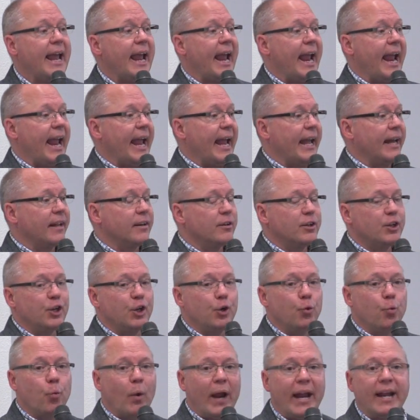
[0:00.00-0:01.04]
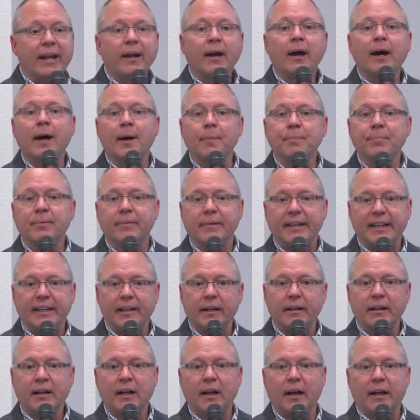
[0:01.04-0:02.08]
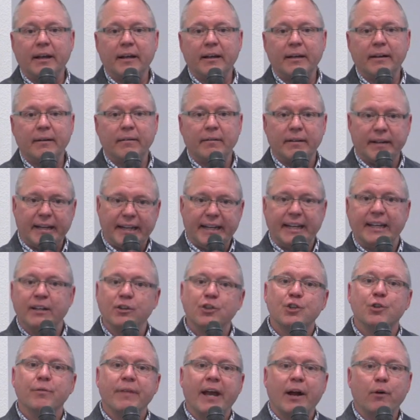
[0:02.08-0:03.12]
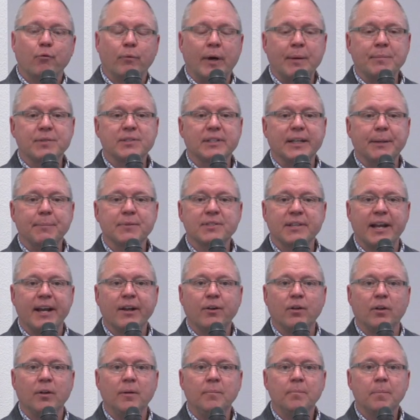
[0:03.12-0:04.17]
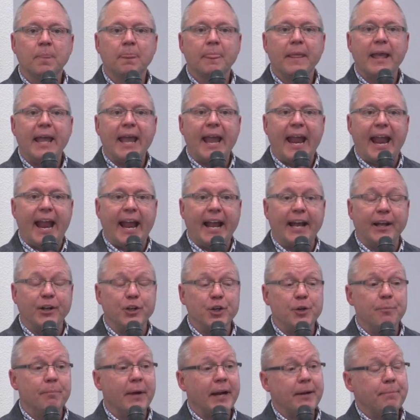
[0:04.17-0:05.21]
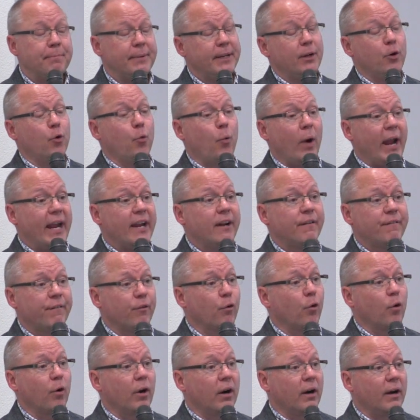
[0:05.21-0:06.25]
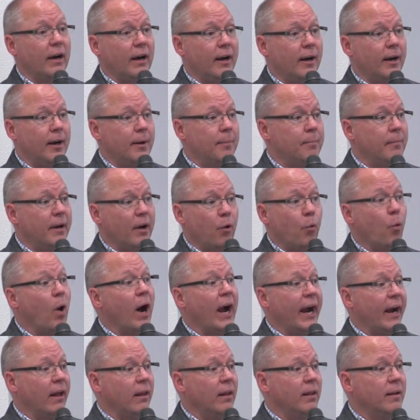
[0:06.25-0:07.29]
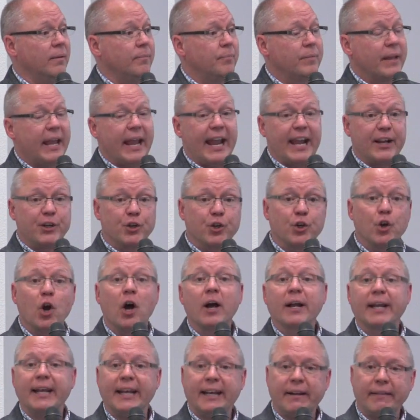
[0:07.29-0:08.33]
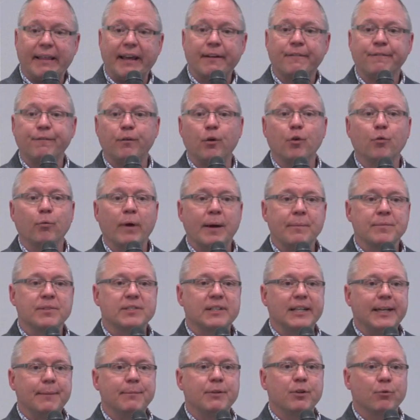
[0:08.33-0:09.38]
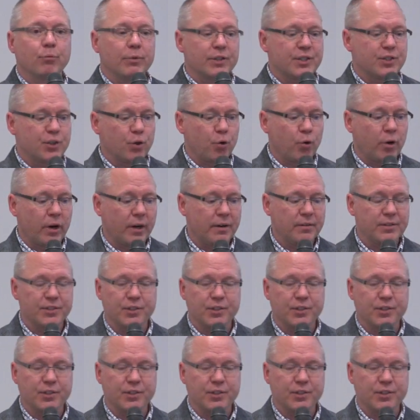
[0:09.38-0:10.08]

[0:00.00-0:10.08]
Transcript: And you wake up into that REM sleep cycle, and you might be awake for a while, and you're not getting that full REM sleep to restore.